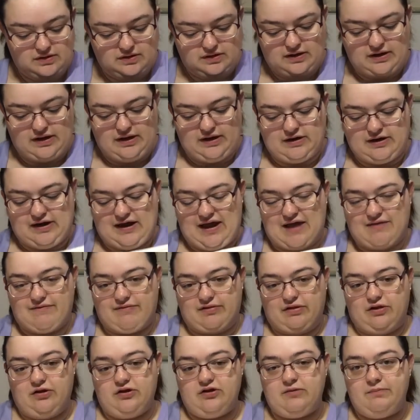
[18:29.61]
and I have a
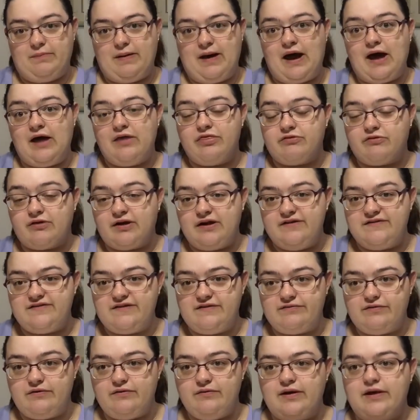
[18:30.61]
lot of part threads
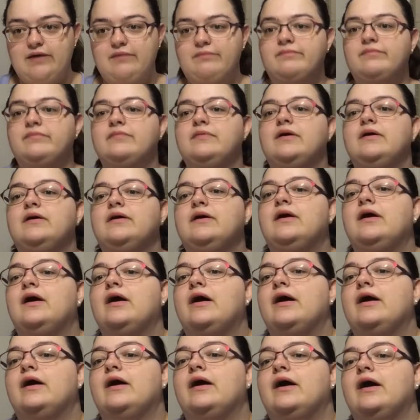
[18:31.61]
everywhere.
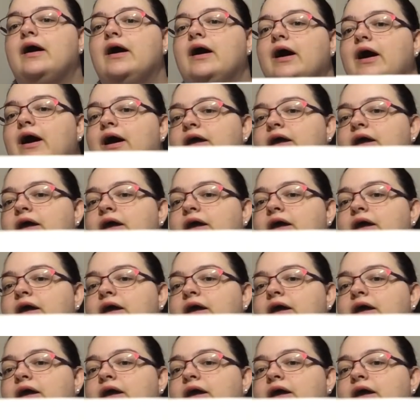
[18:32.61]
And